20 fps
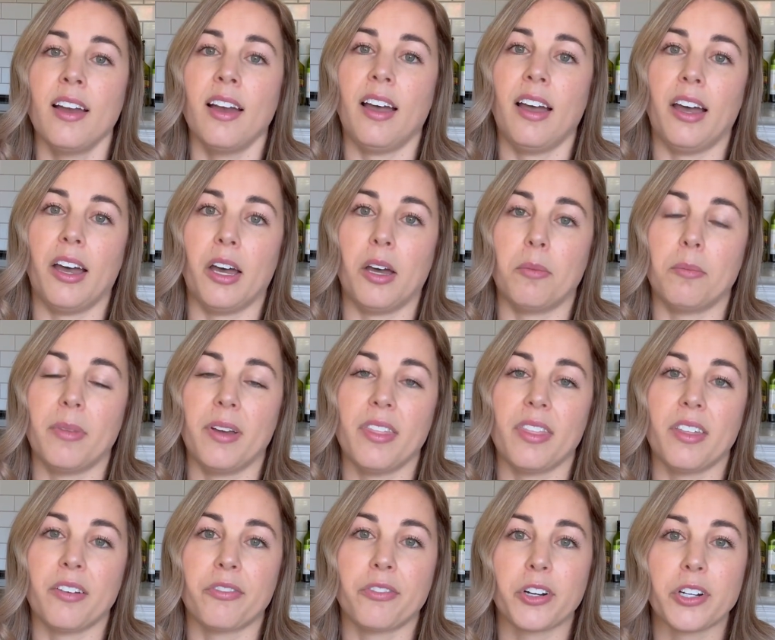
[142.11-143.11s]

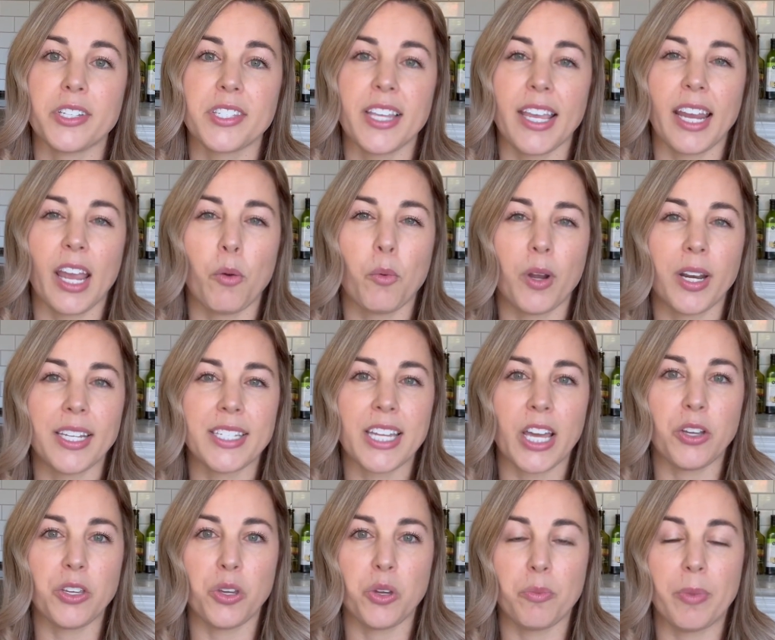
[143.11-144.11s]
The first thing I want to
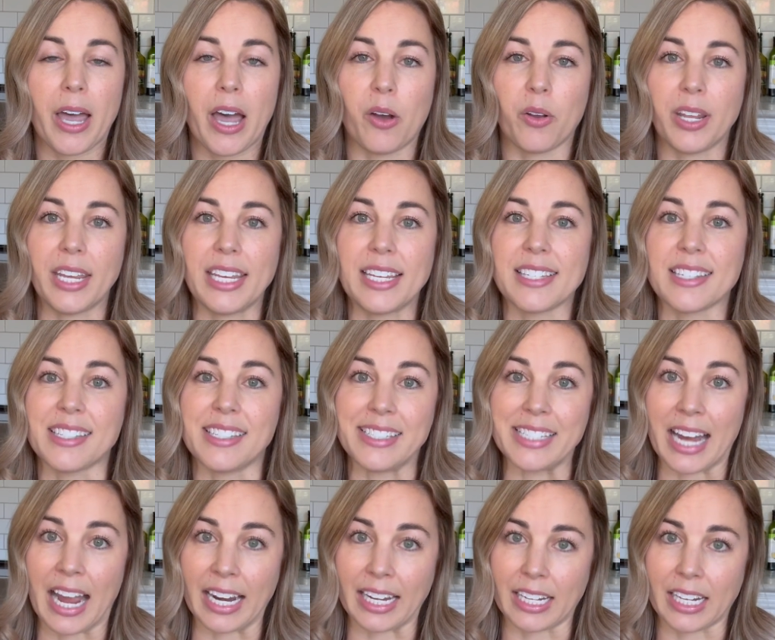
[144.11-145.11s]
tell you about is
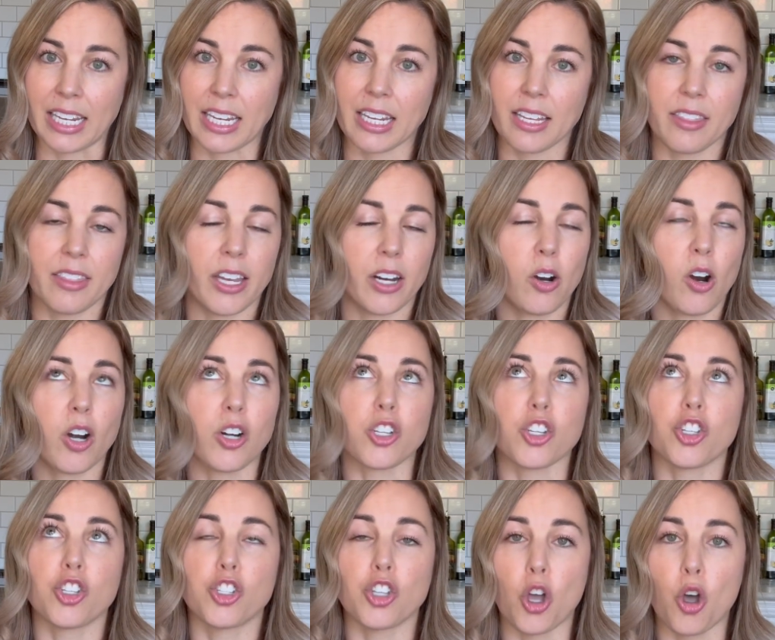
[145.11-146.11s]
dining. There are
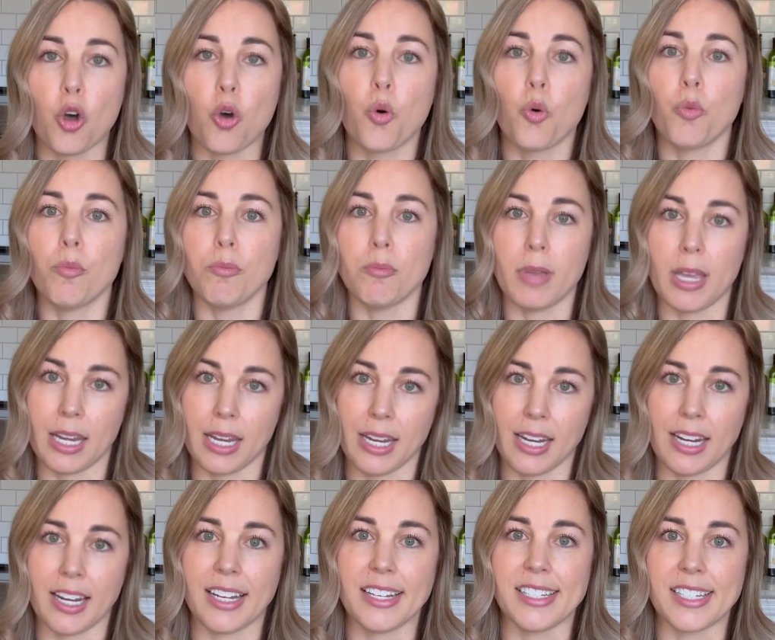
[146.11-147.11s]
so
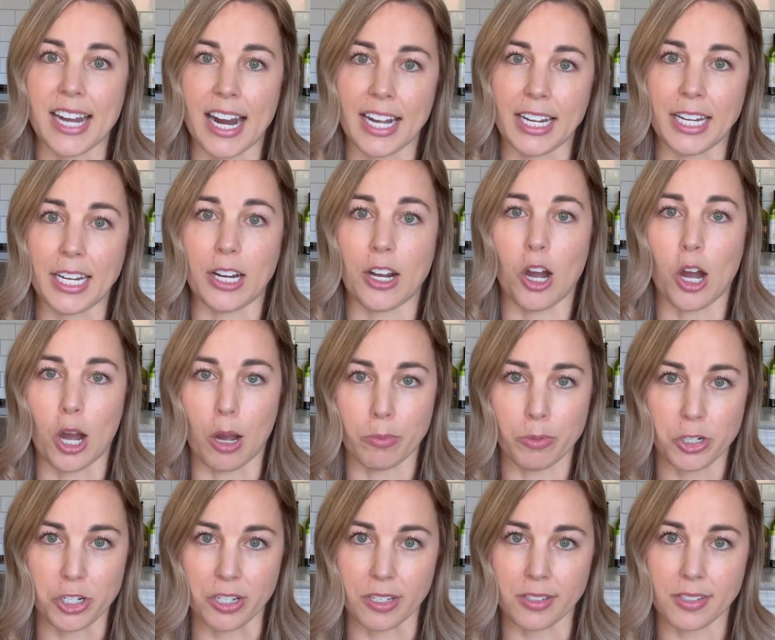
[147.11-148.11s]
many dining
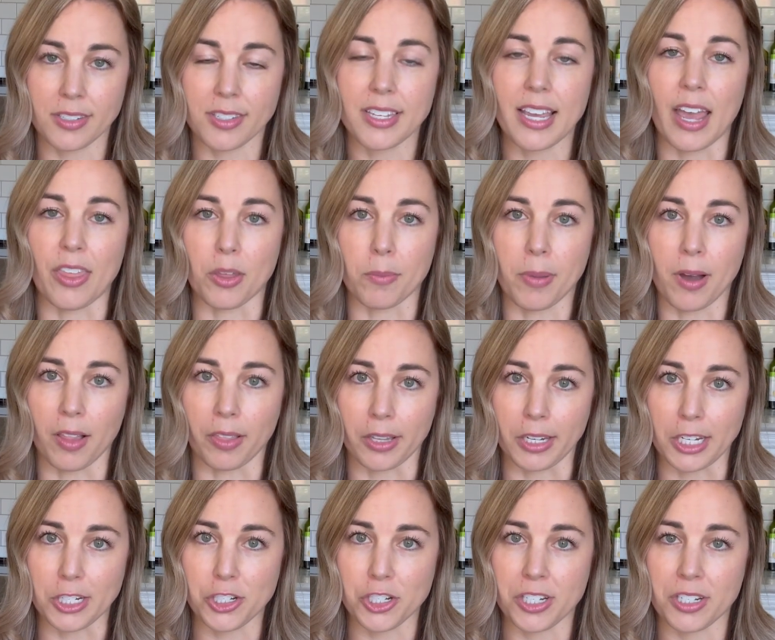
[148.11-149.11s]
options at the
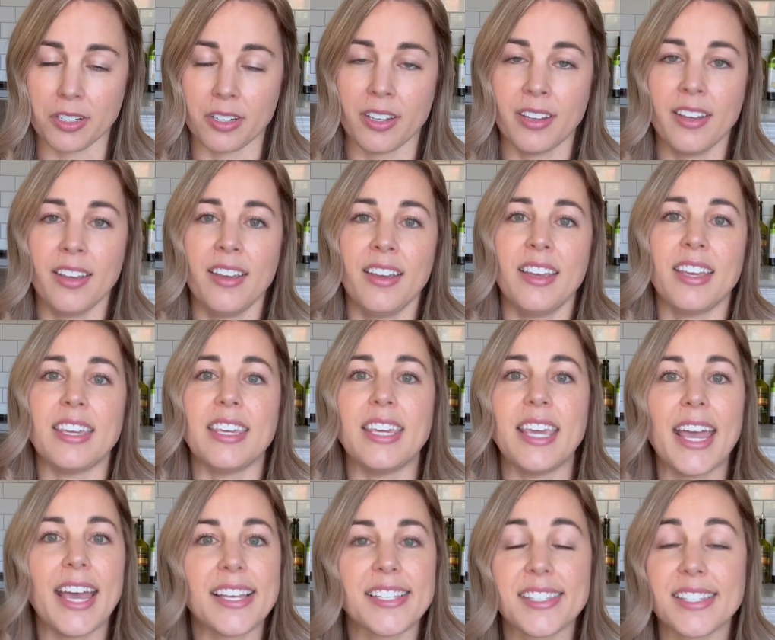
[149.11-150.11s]
Polynesian.
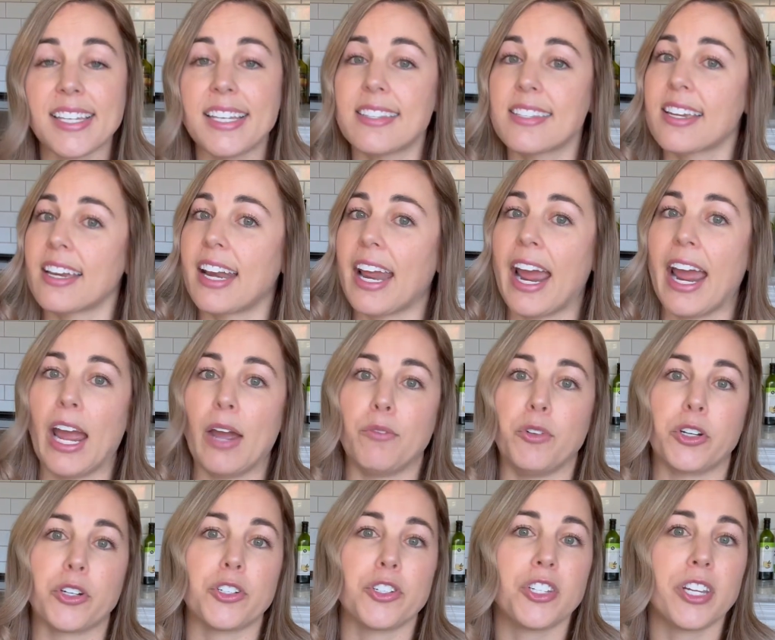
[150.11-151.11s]
Yes, it's going to have
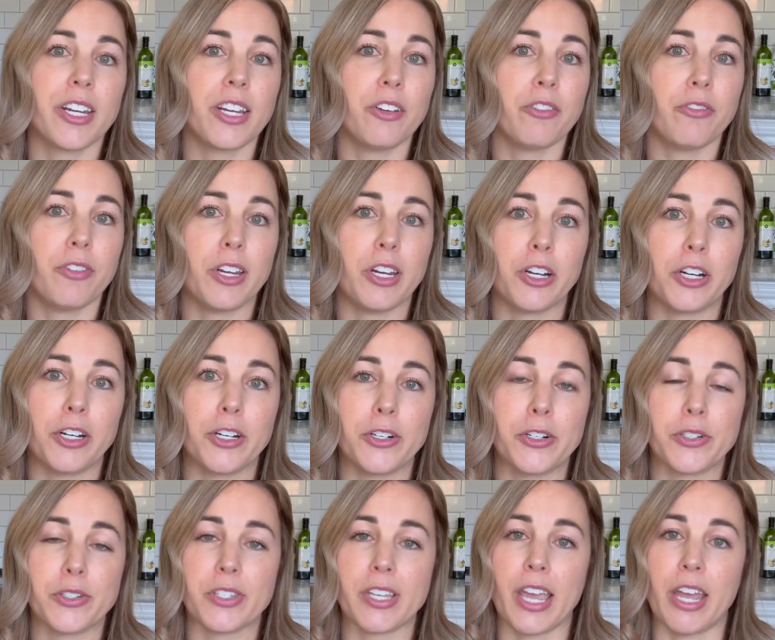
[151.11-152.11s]
your chicken
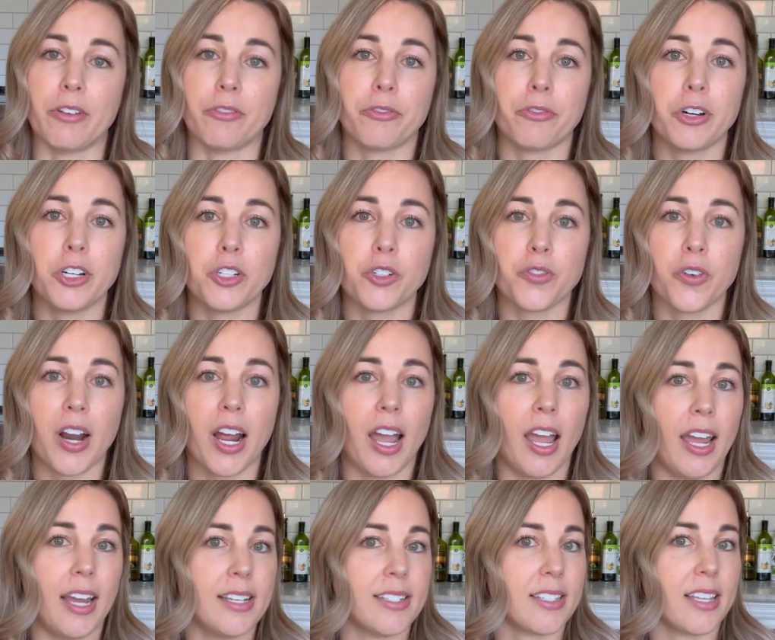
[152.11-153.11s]
fingers and french
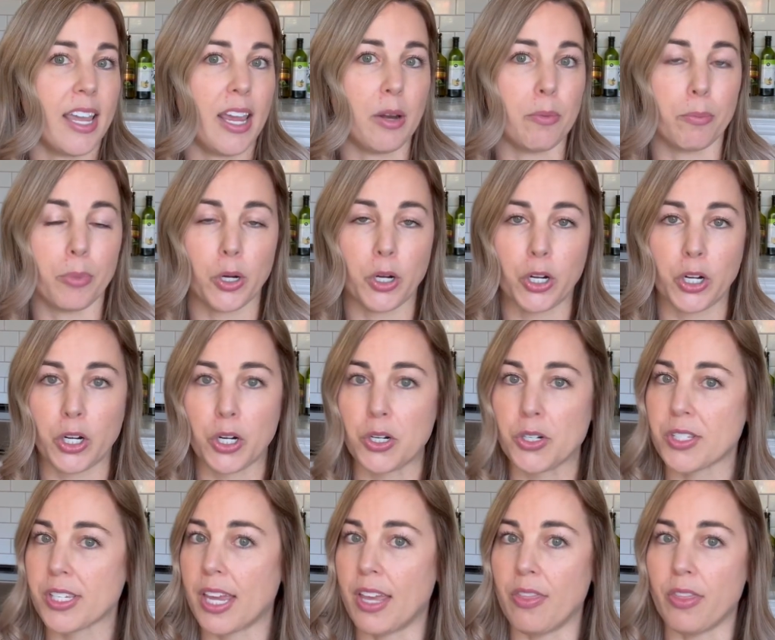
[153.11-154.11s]
fries and
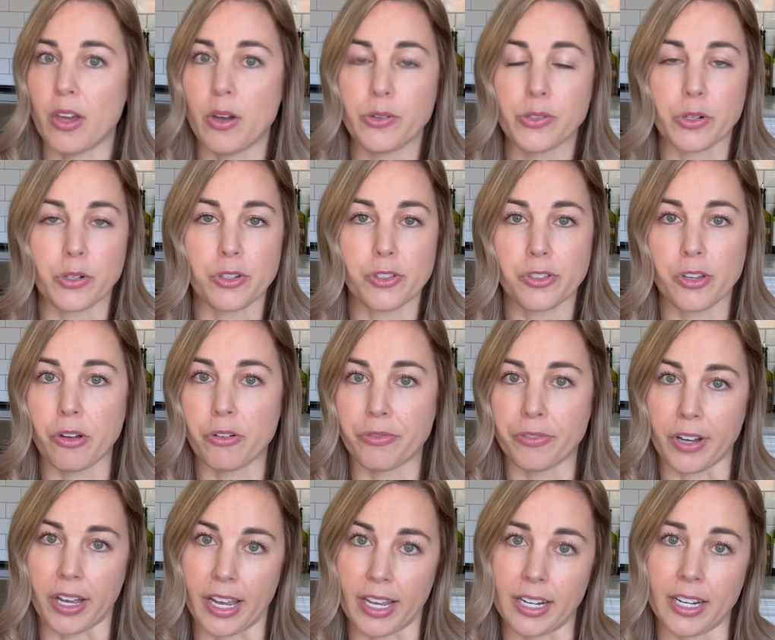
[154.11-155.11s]
burgers, and those are so
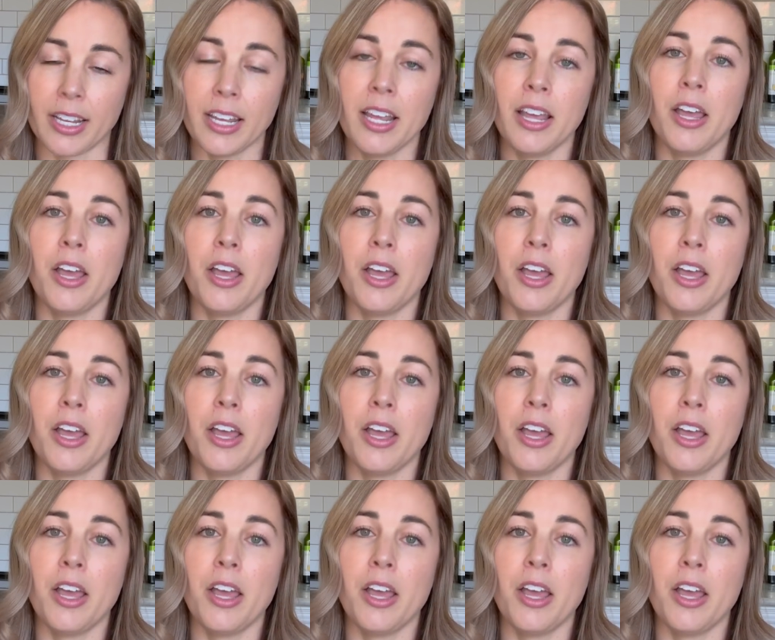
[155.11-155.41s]
fun.